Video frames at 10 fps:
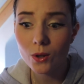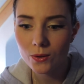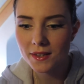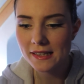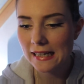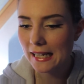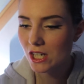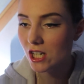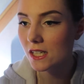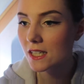on this
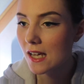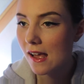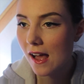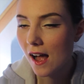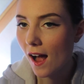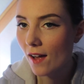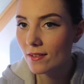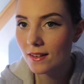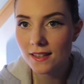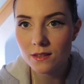collection, I
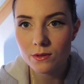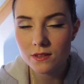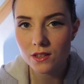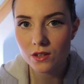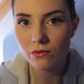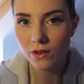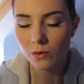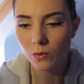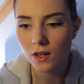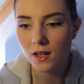feel like this was such a
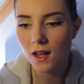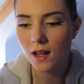fun one.